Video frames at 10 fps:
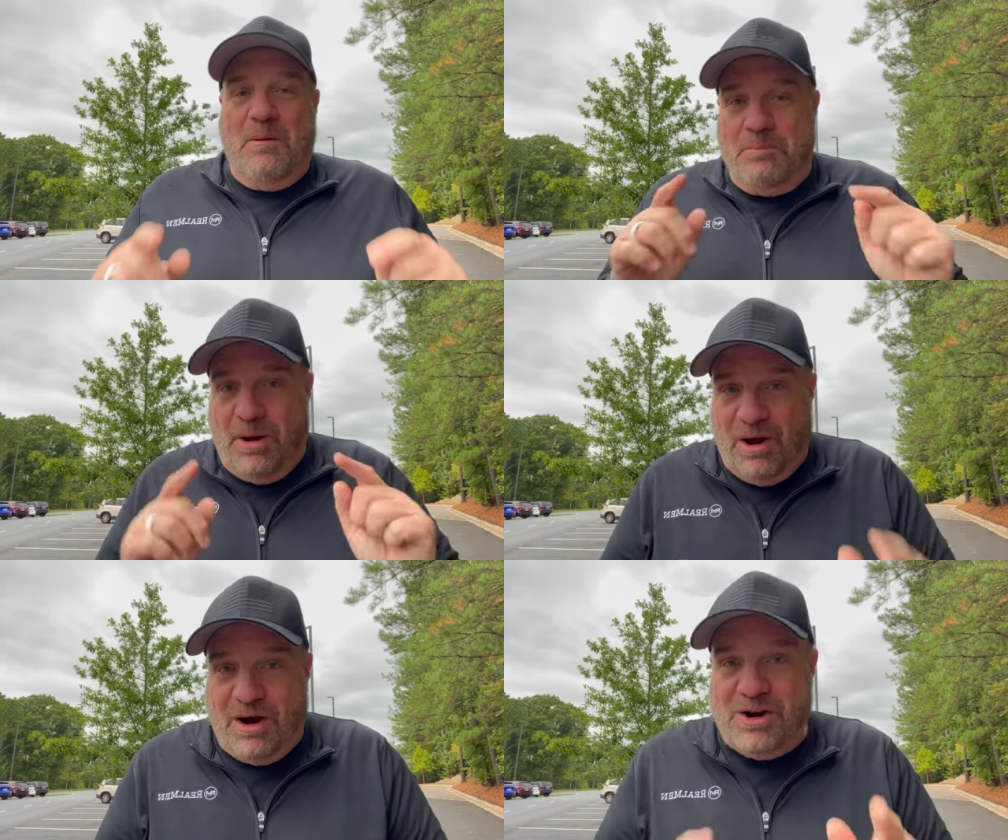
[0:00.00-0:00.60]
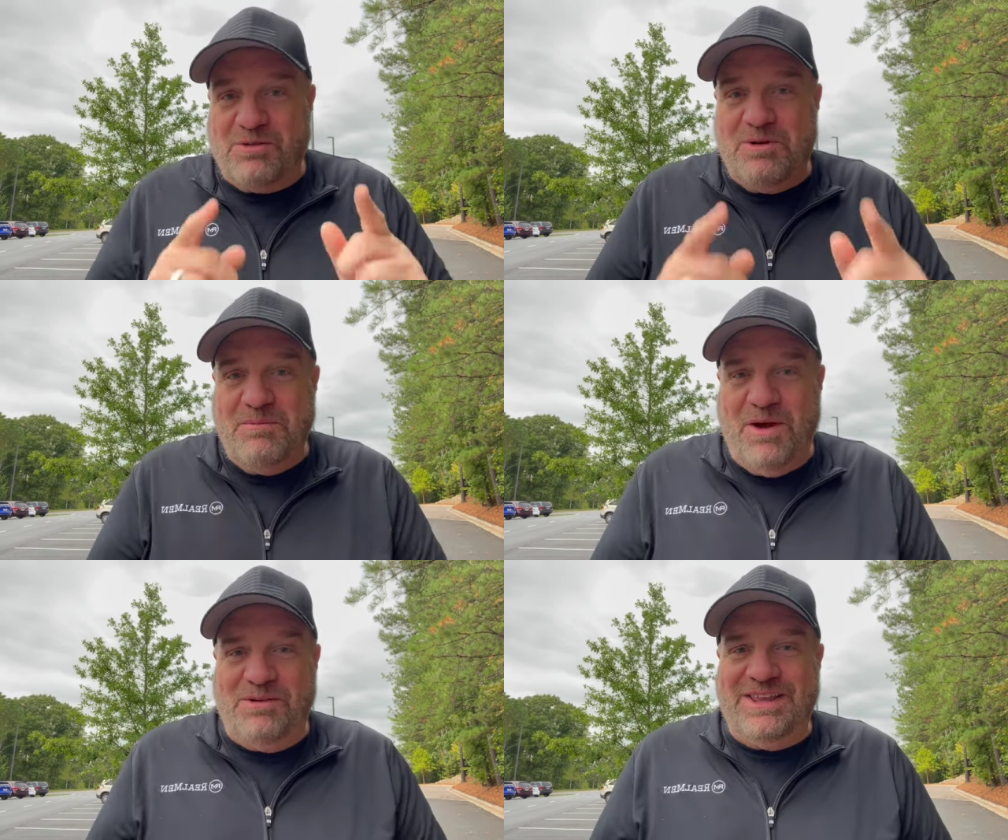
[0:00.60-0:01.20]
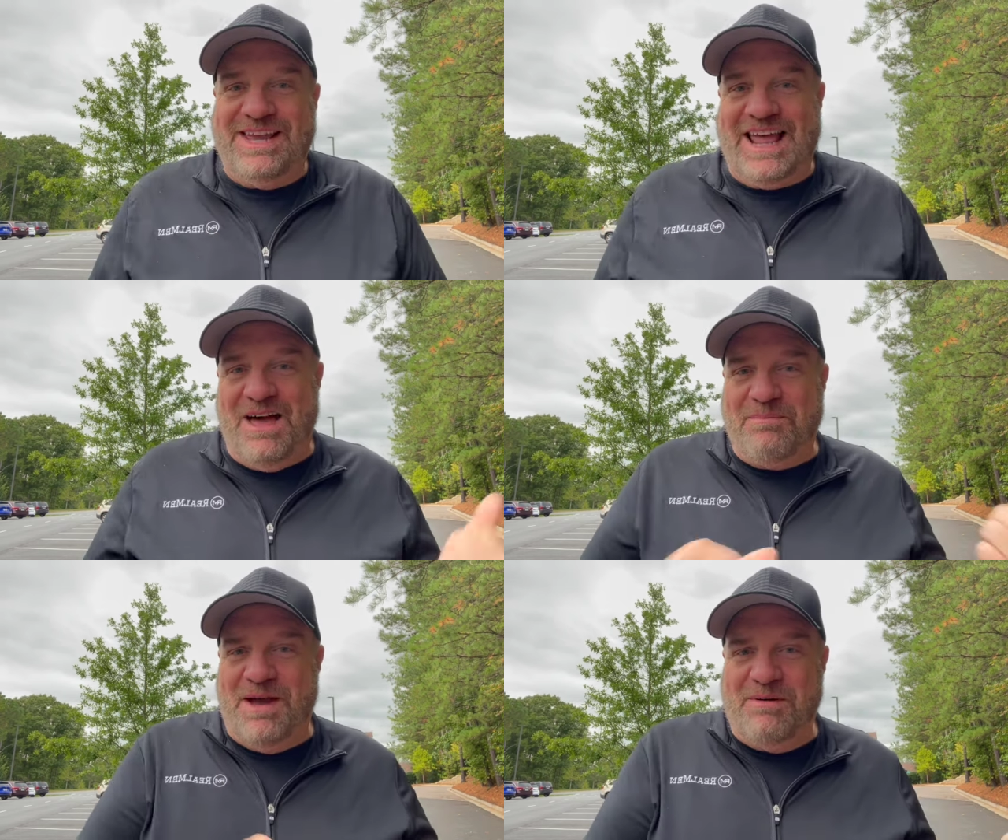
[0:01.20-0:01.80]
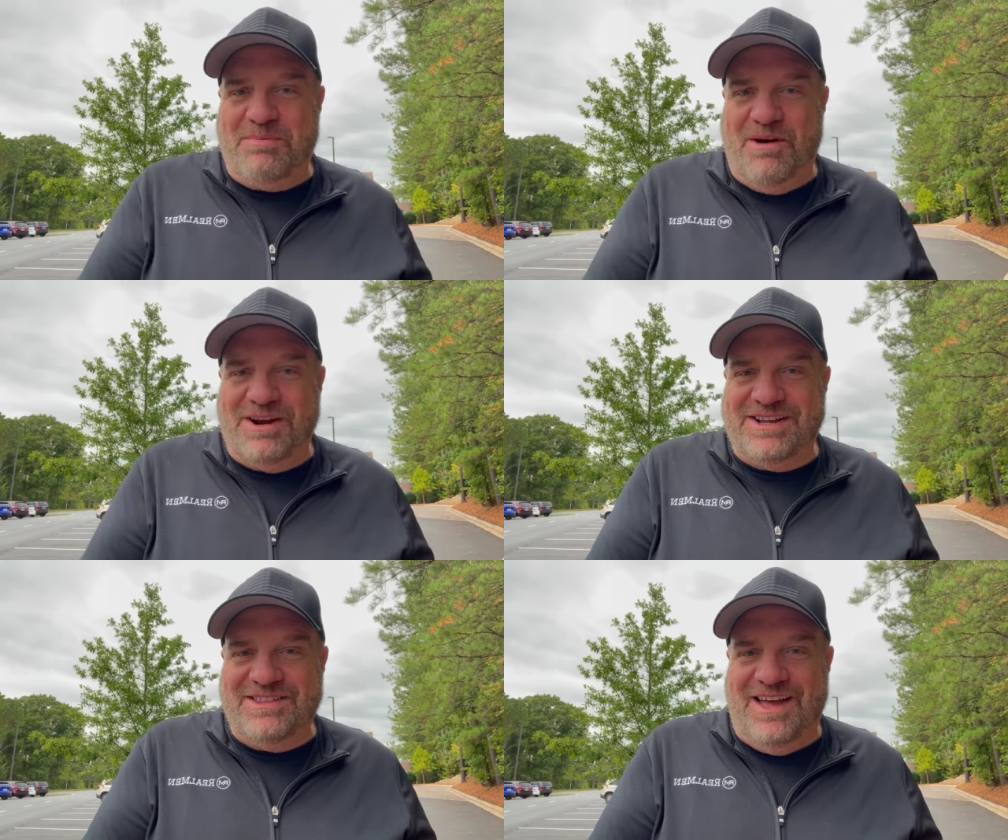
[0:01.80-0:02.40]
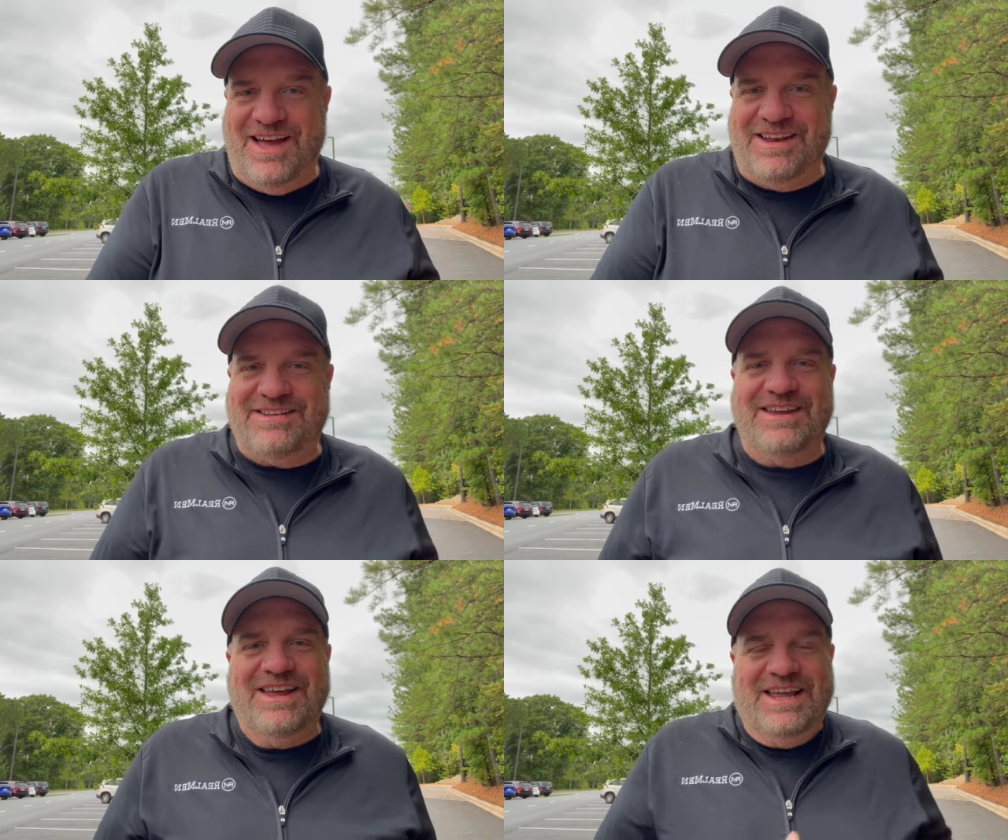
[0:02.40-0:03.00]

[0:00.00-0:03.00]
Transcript: Park remotely at Alpine parking lot.